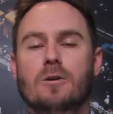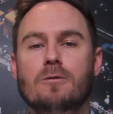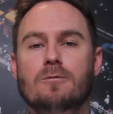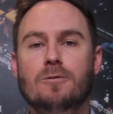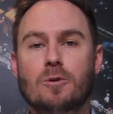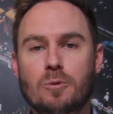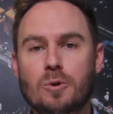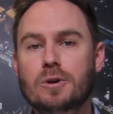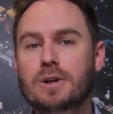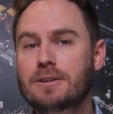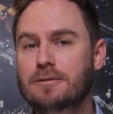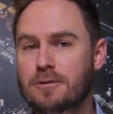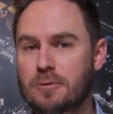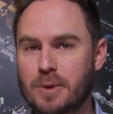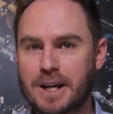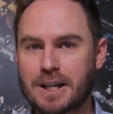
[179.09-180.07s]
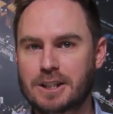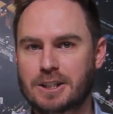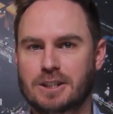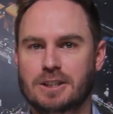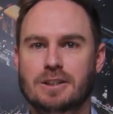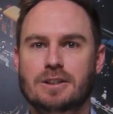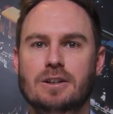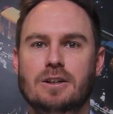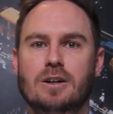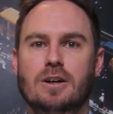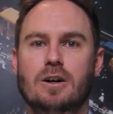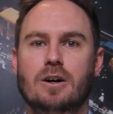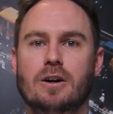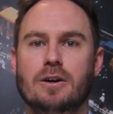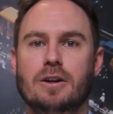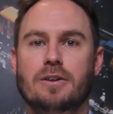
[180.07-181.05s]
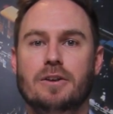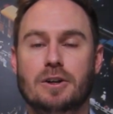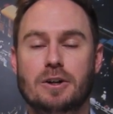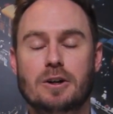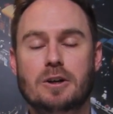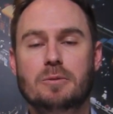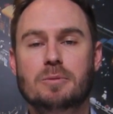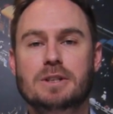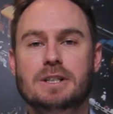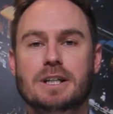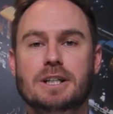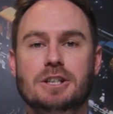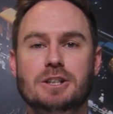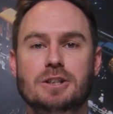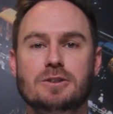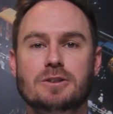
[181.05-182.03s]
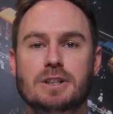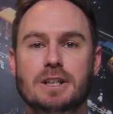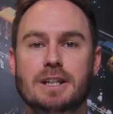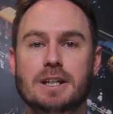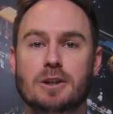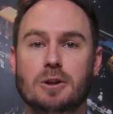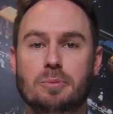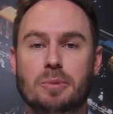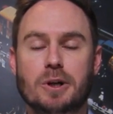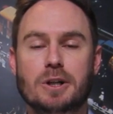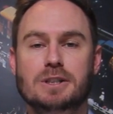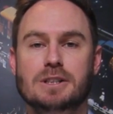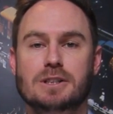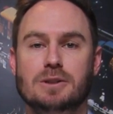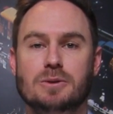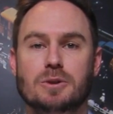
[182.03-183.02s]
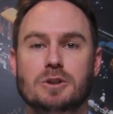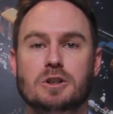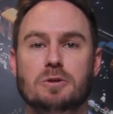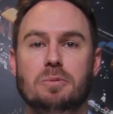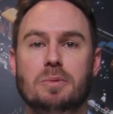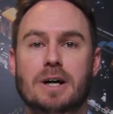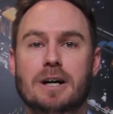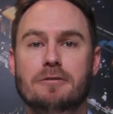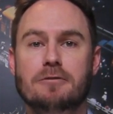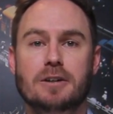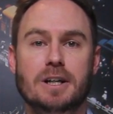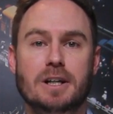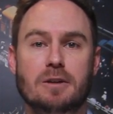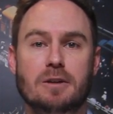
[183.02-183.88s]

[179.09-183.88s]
For more information on the documentation you'll need and the process in order to apply for an